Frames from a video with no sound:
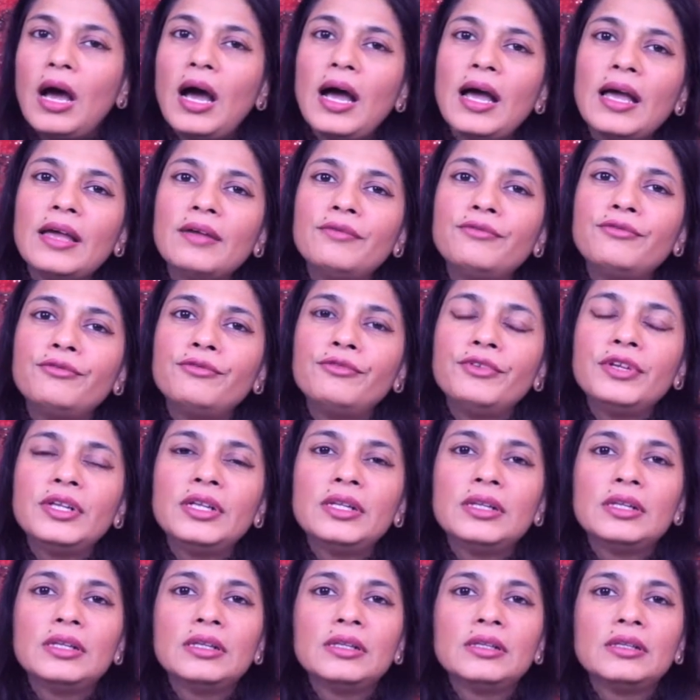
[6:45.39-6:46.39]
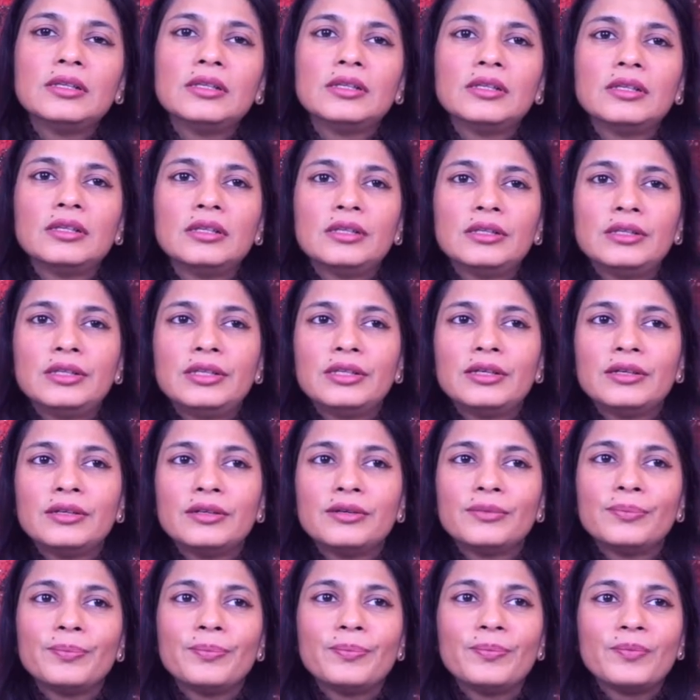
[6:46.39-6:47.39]
I feel
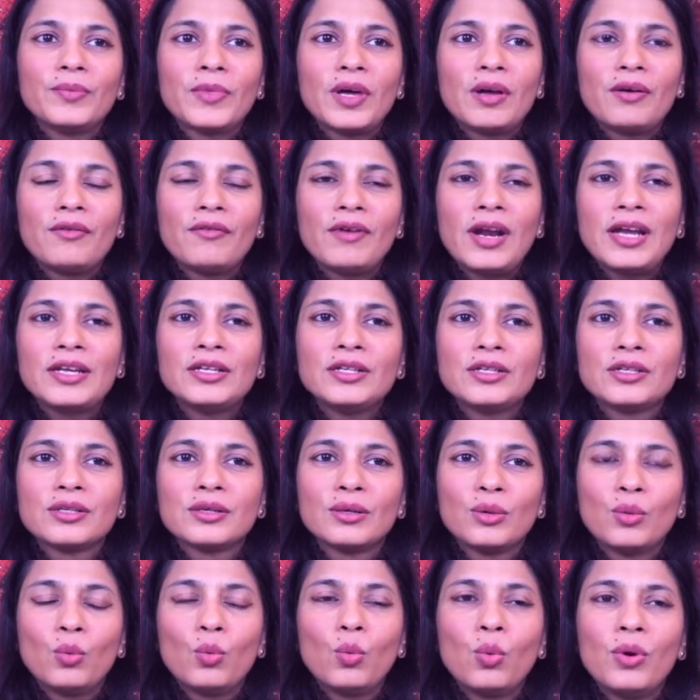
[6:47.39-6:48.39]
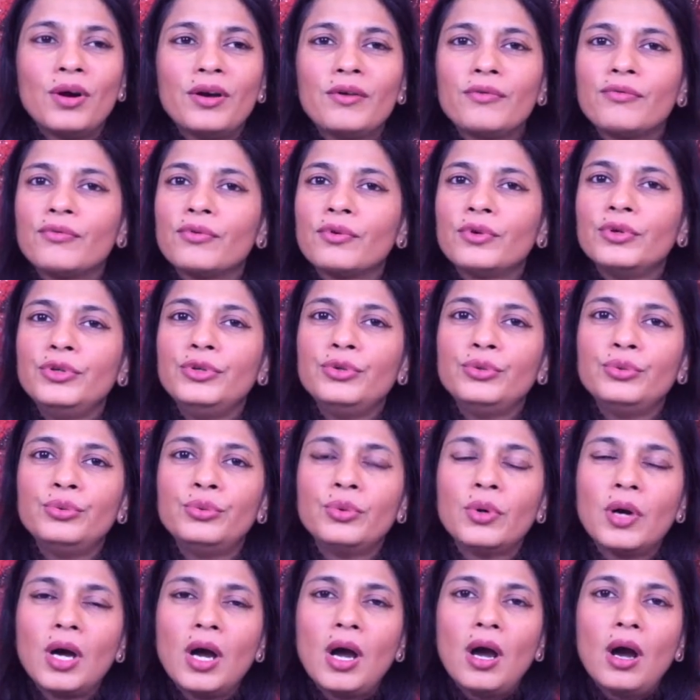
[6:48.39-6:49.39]
the right word for
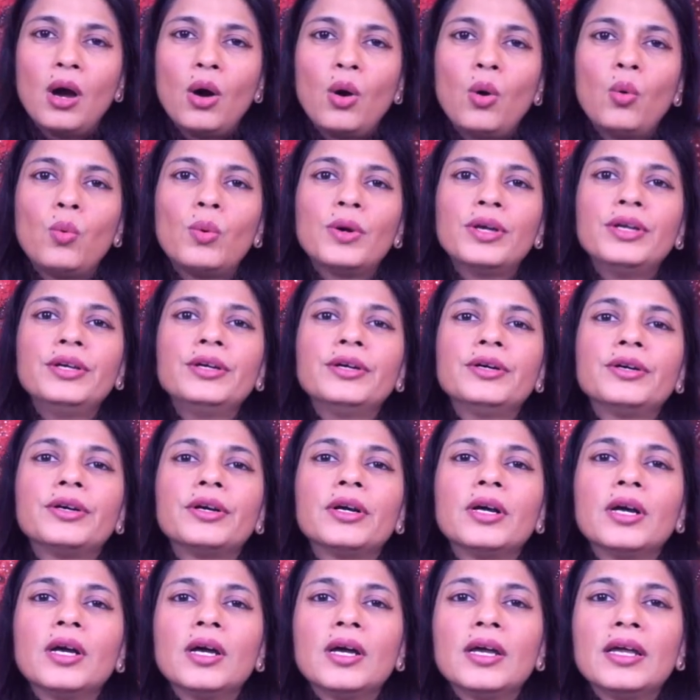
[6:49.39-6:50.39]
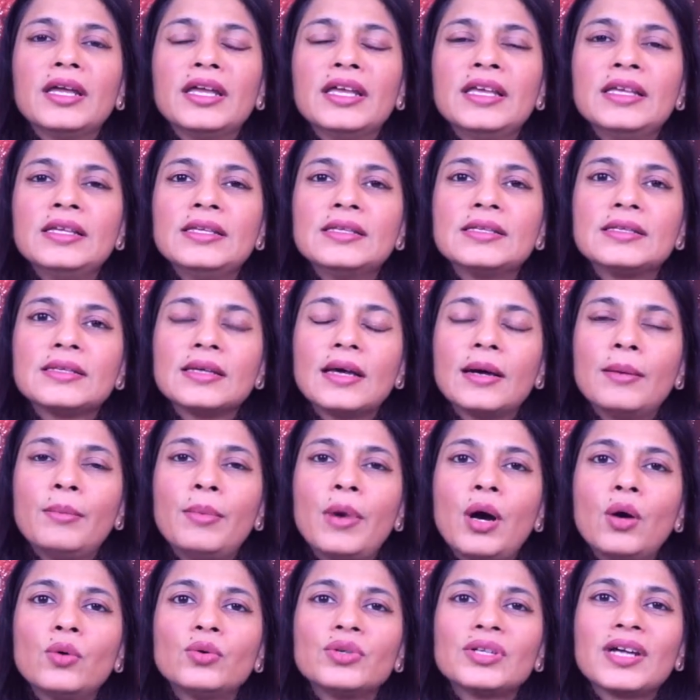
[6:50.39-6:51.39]
you over here is
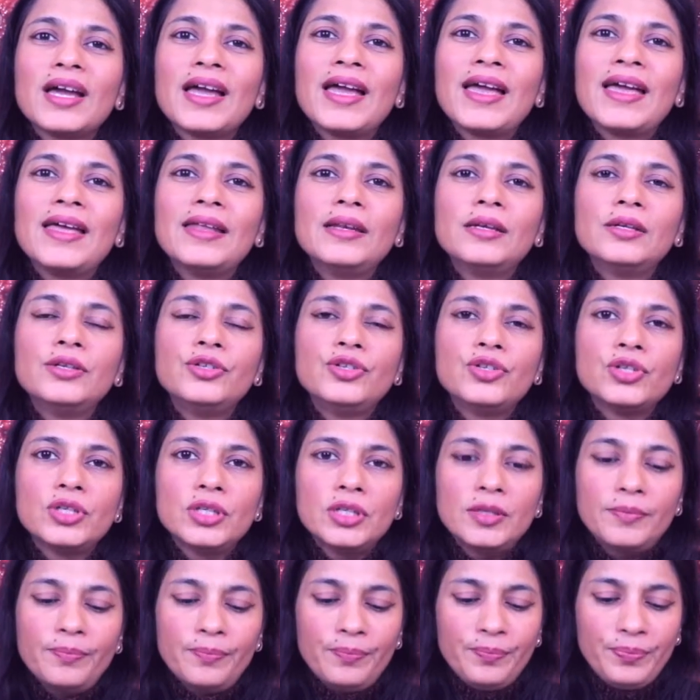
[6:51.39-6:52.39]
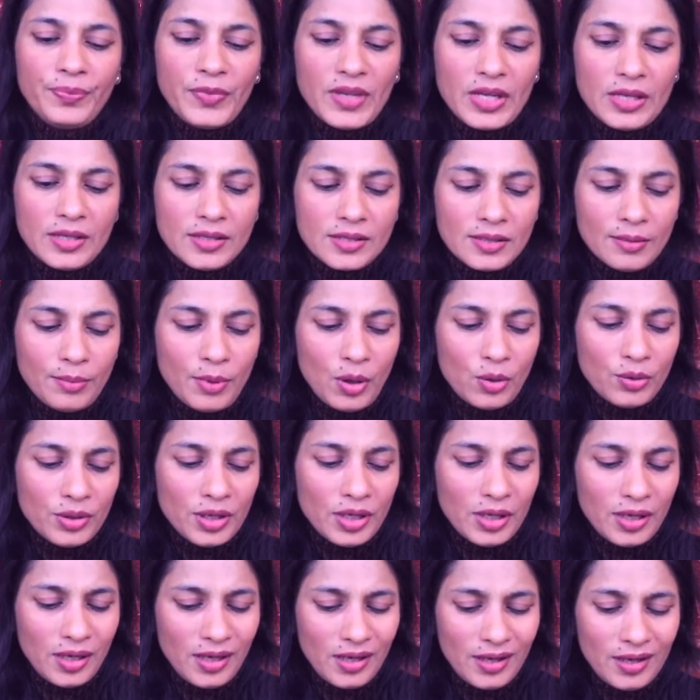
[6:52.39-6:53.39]
about energy it's about
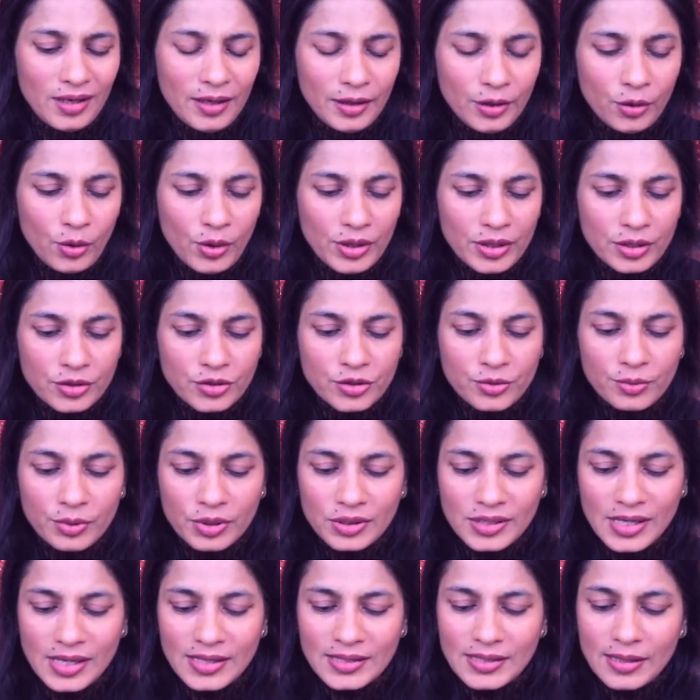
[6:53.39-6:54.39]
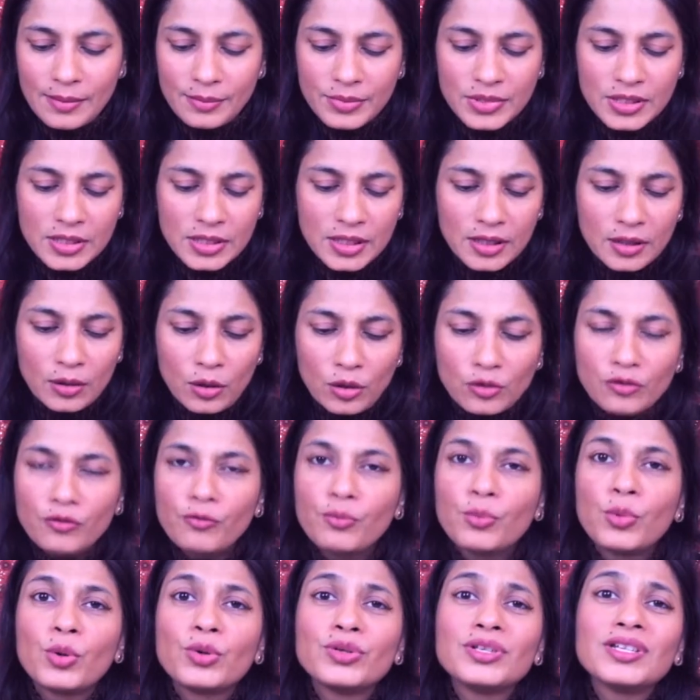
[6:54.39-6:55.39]
healing your energy because as i'm seeing a lot
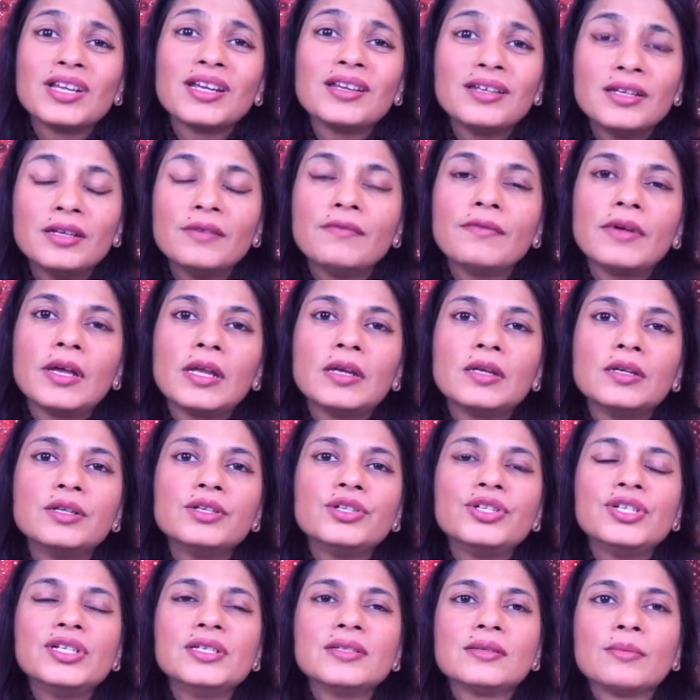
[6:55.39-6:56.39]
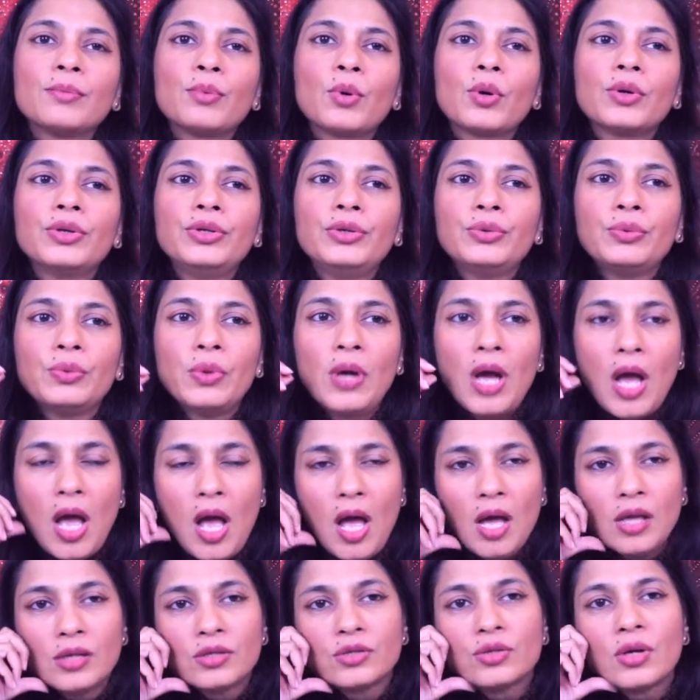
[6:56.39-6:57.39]
of protective energies upon you
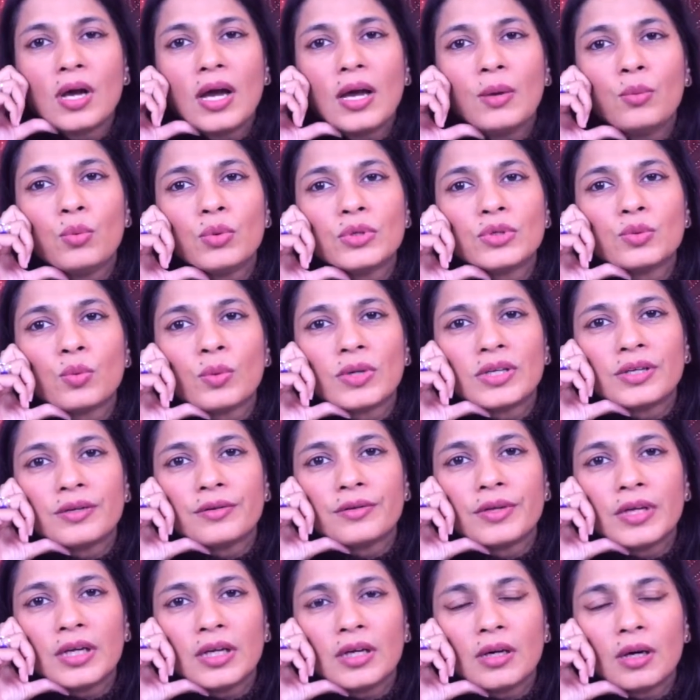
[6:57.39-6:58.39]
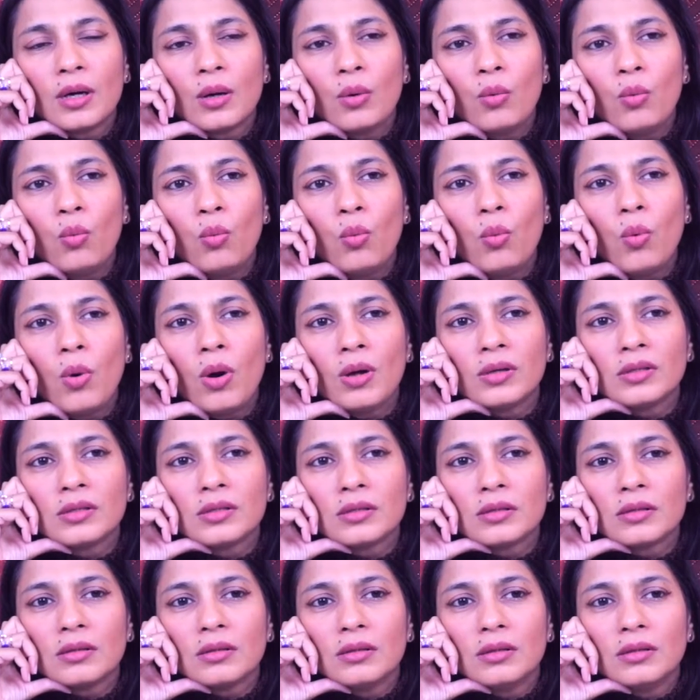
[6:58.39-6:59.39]
so i was wondering
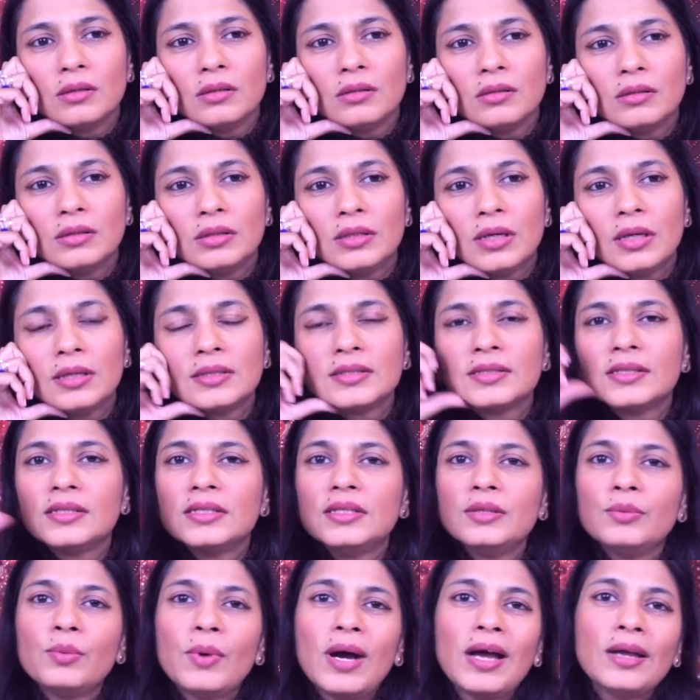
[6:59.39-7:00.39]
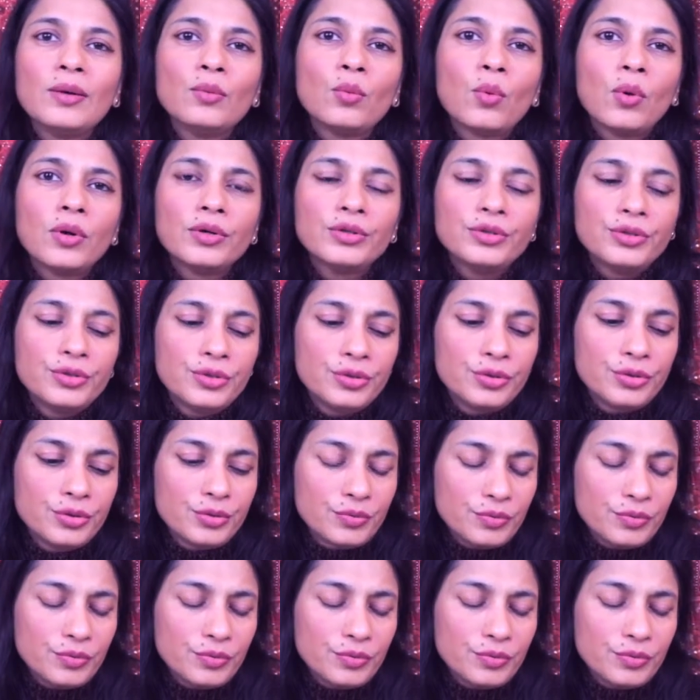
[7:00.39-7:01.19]
what does the divine want